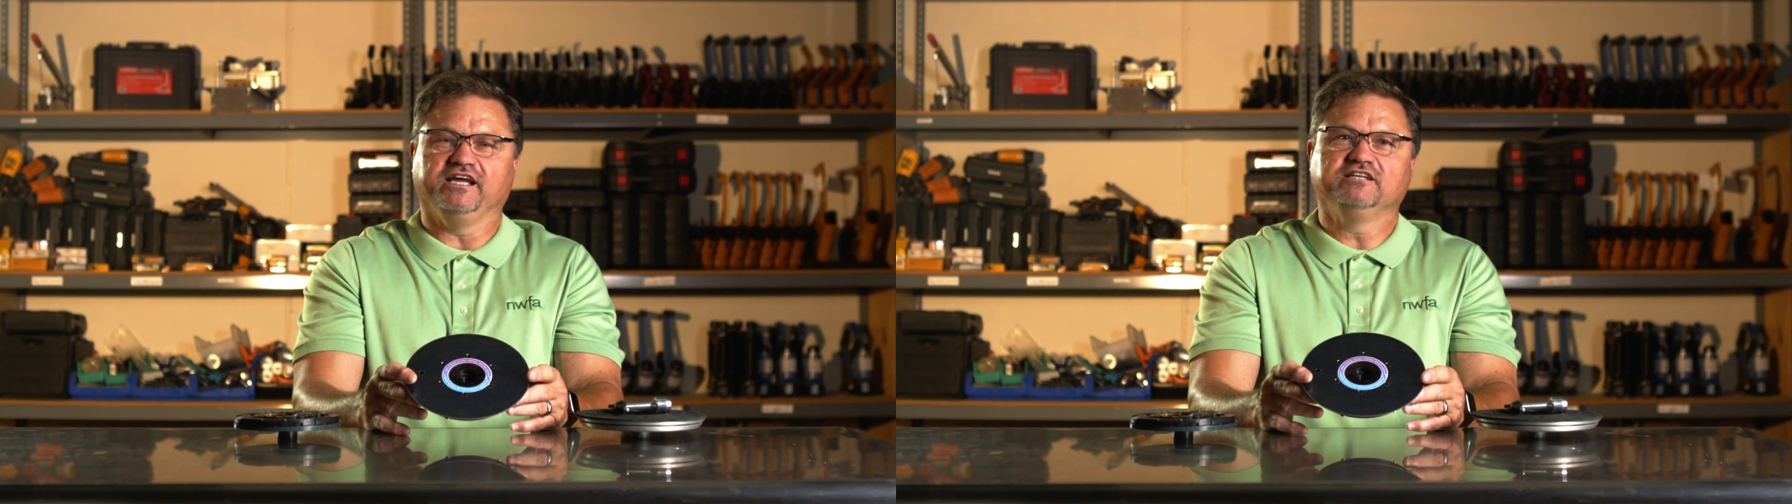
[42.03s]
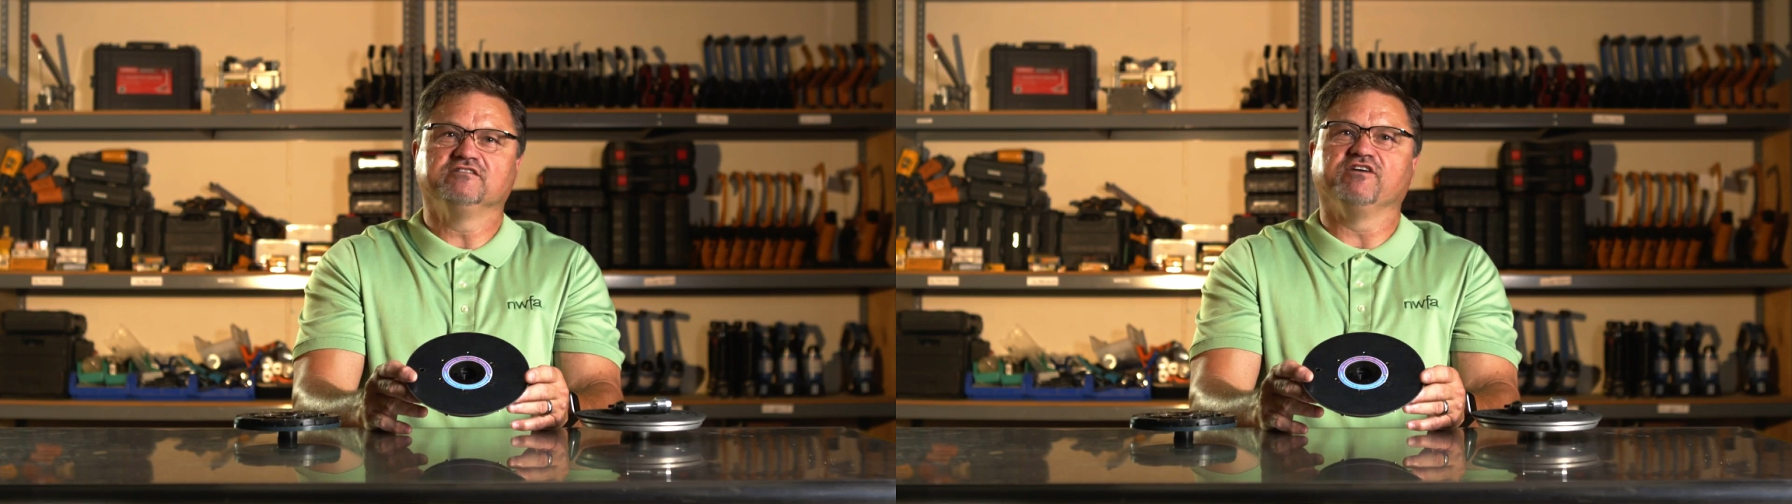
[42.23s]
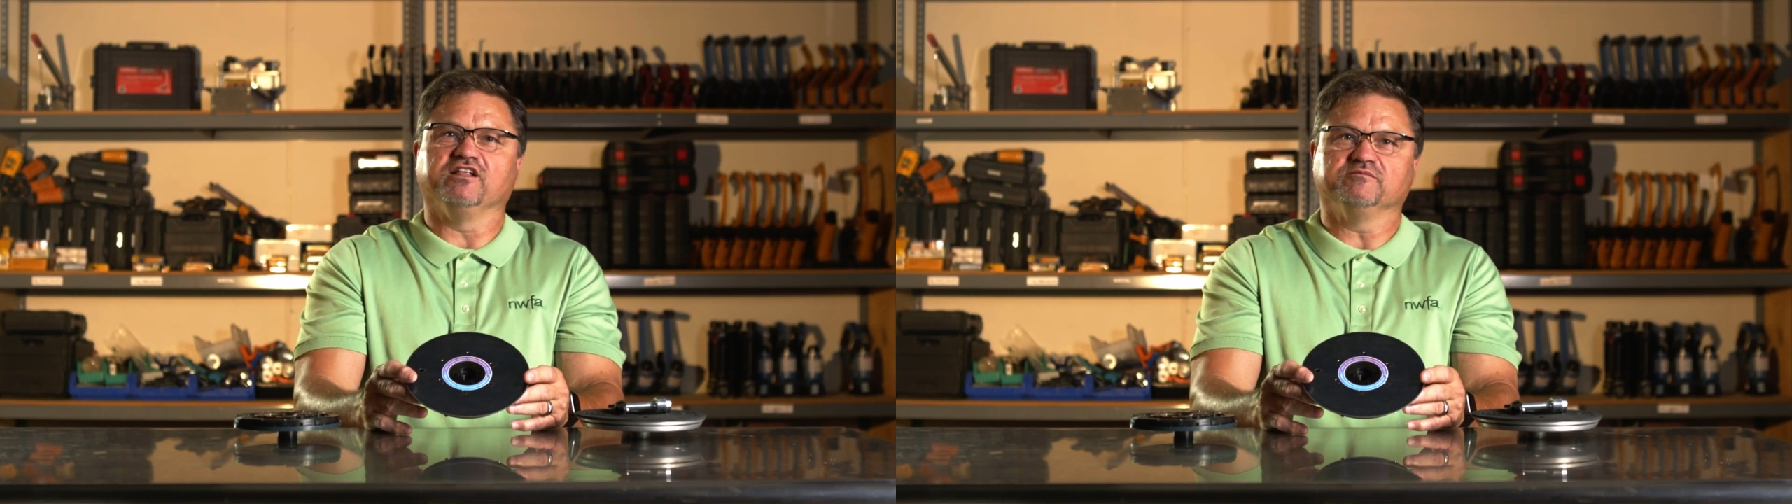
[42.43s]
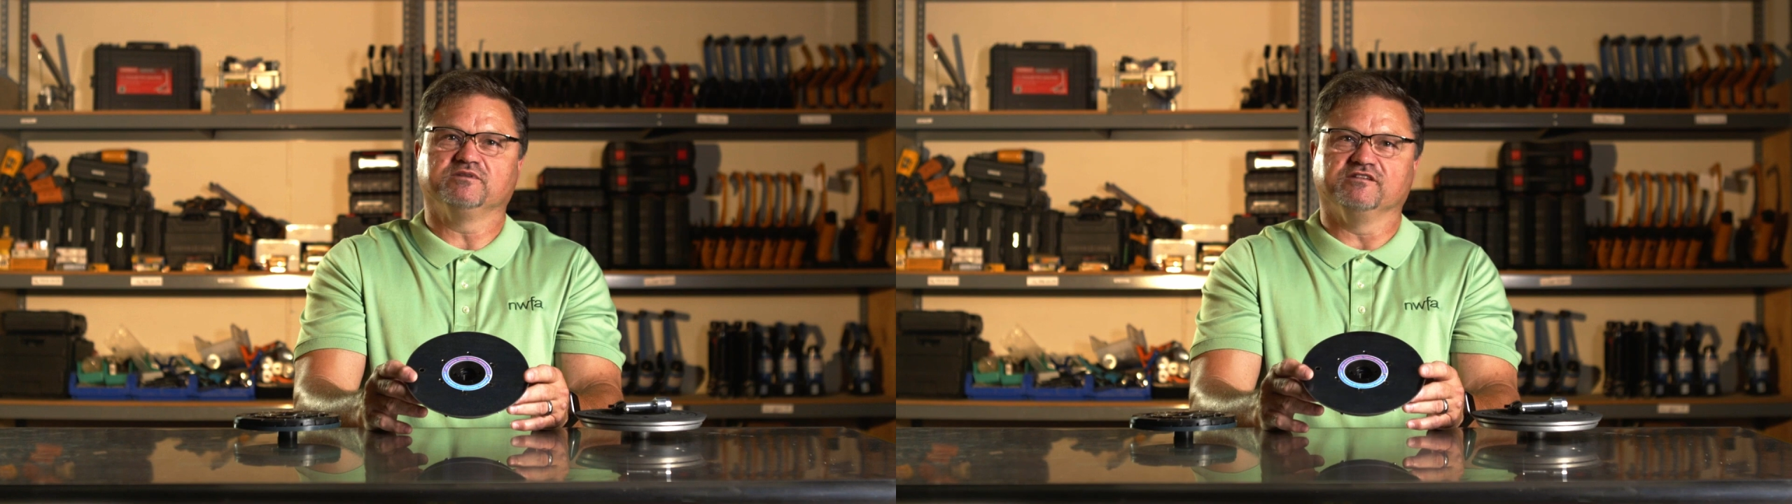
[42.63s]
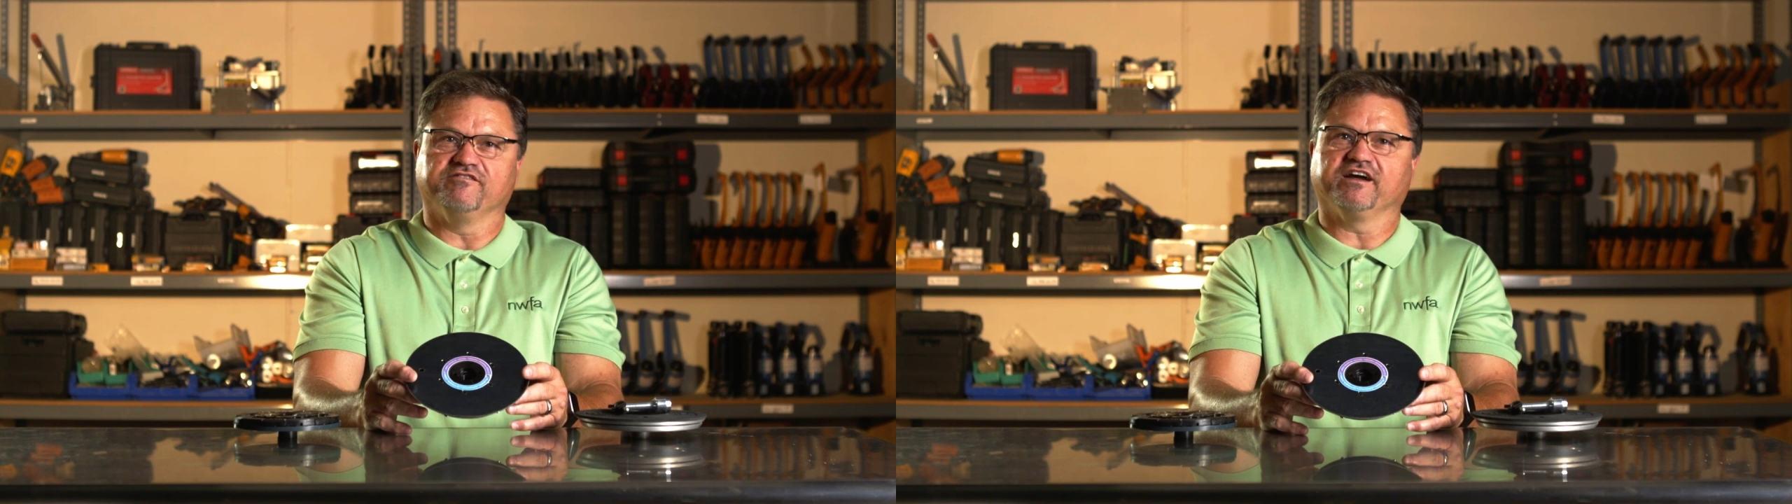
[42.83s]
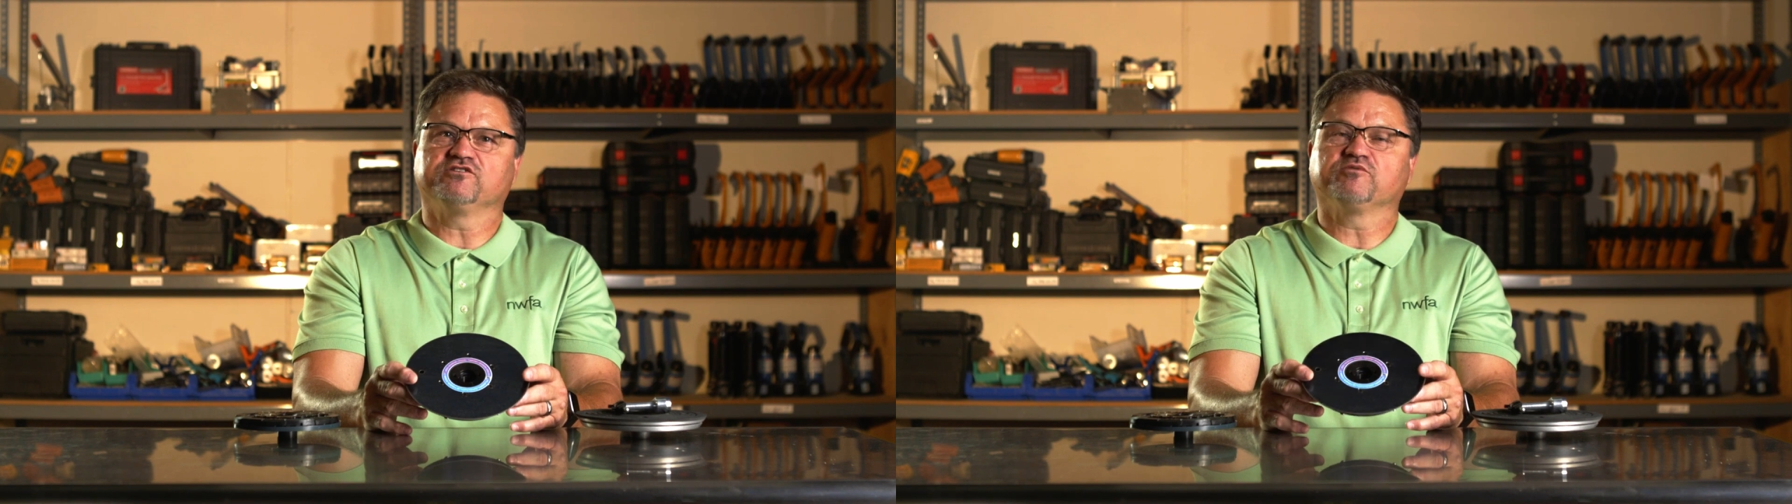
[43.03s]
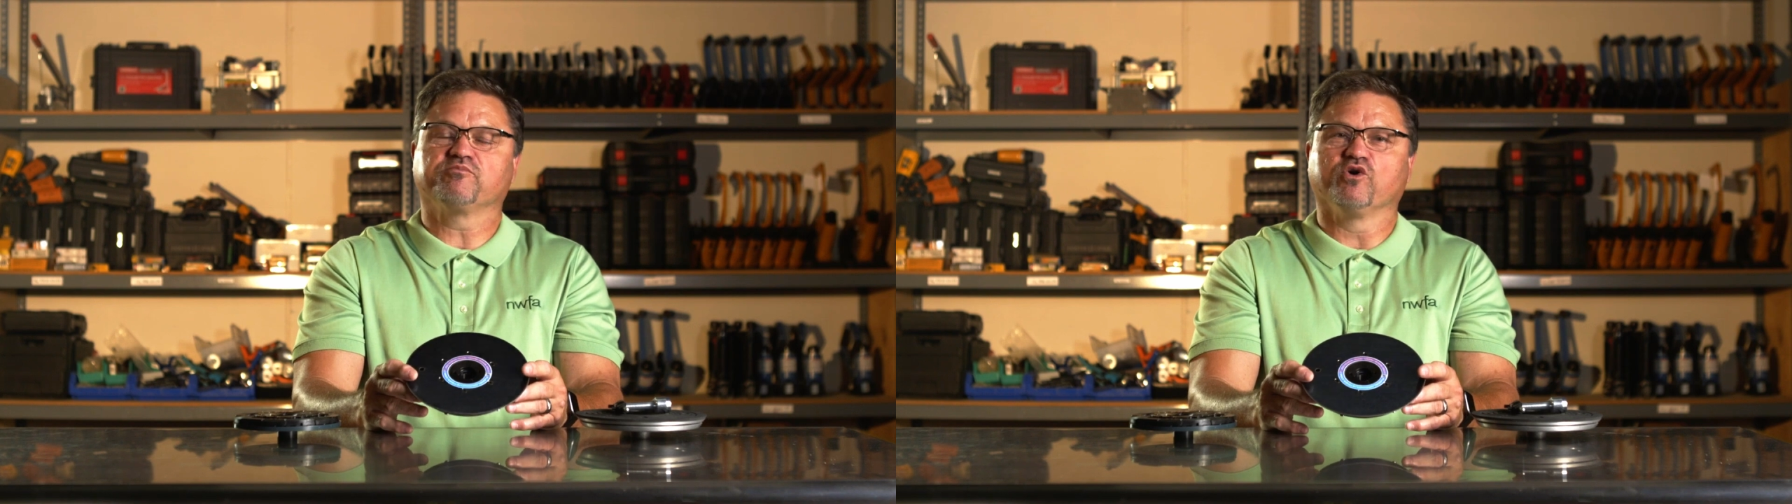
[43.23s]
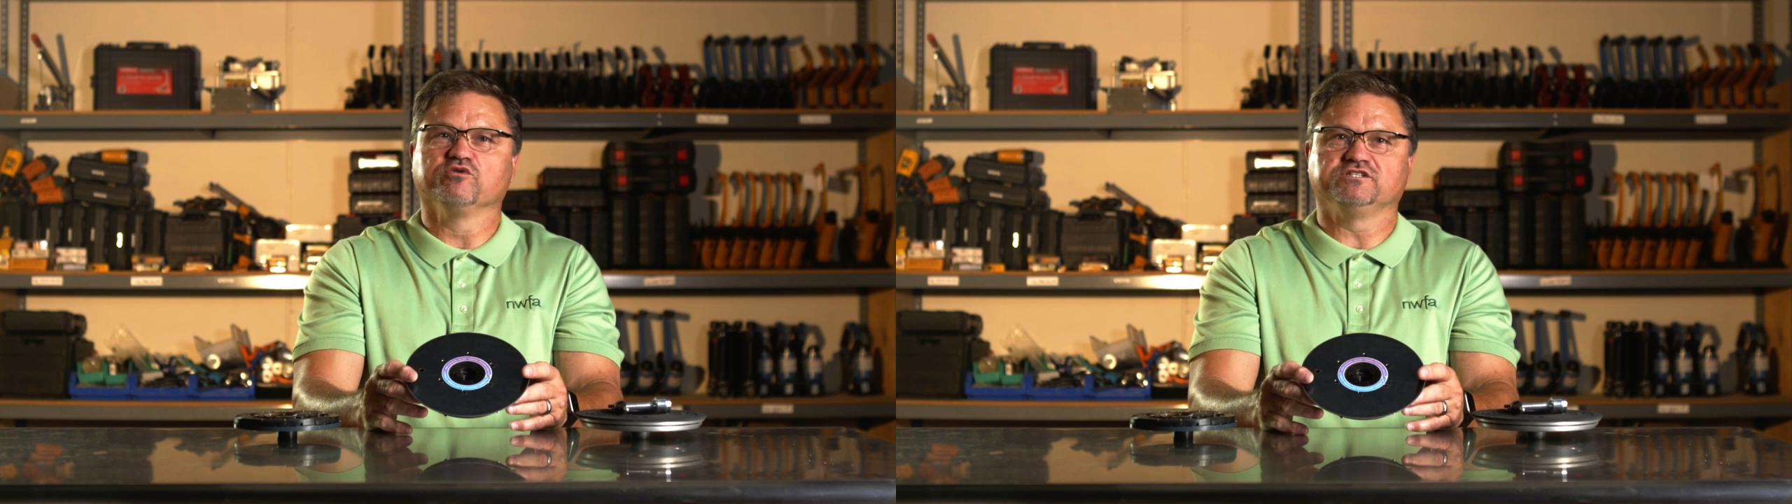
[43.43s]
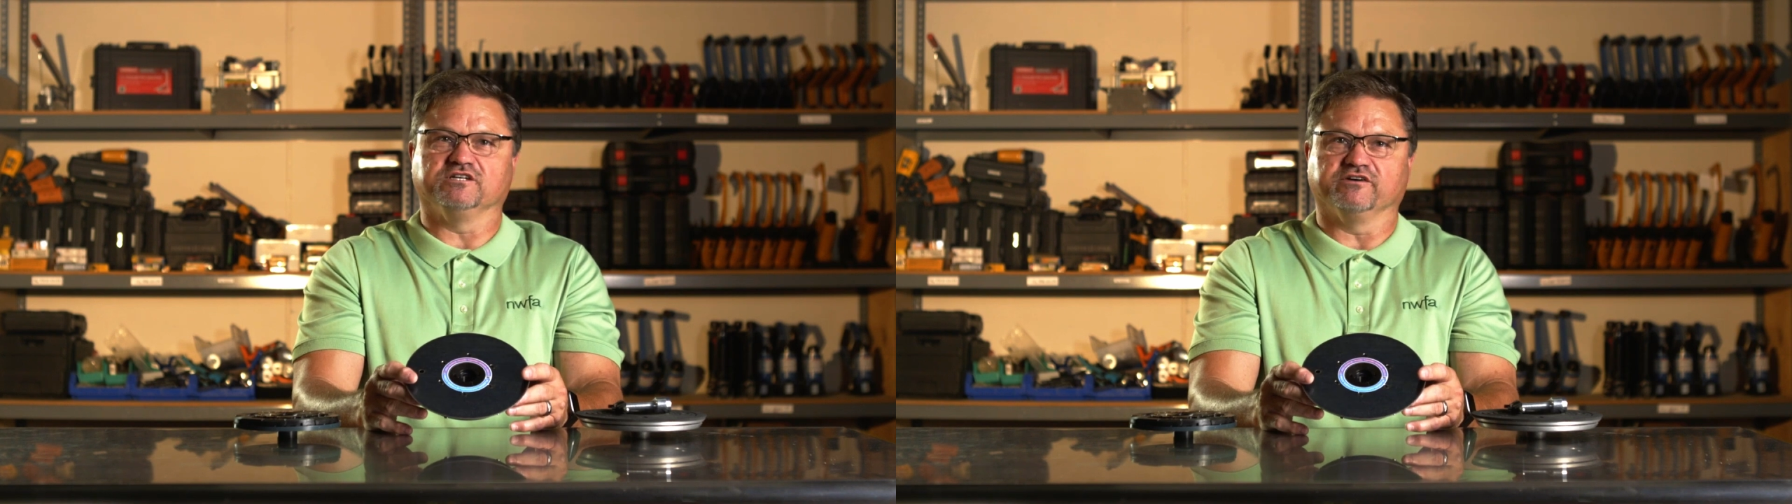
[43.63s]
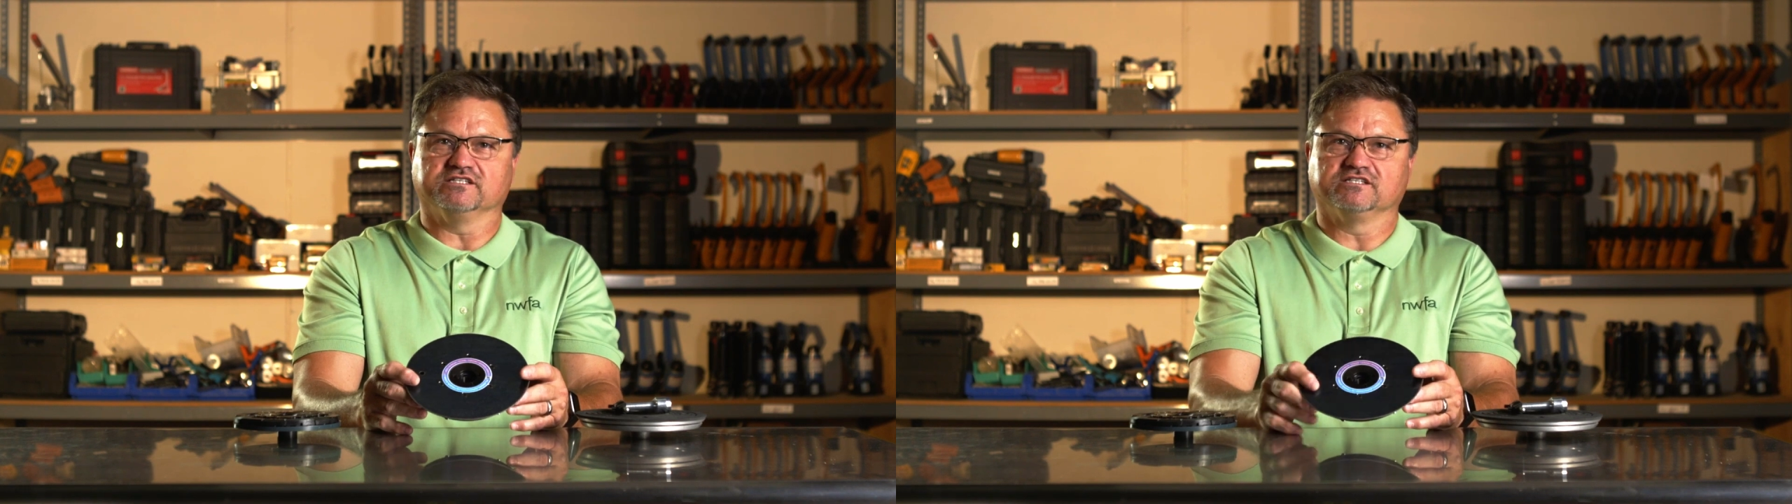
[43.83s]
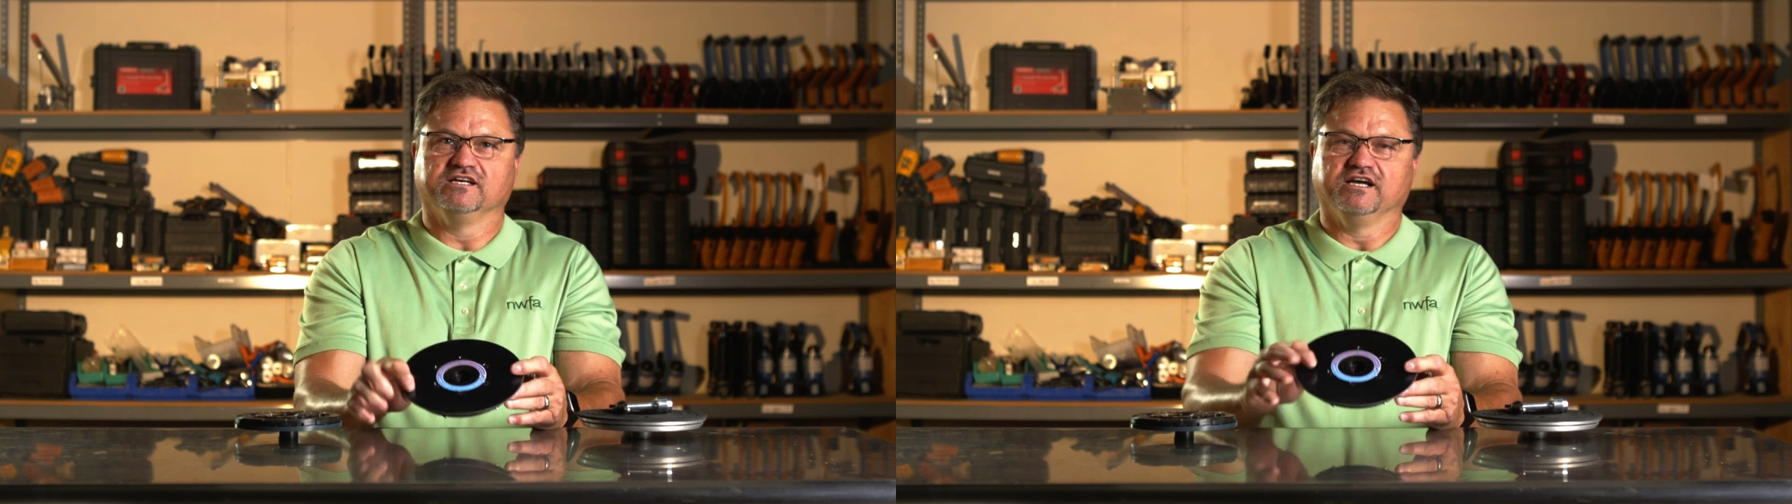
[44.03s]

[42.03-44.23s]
He developed the Vector Pro Series.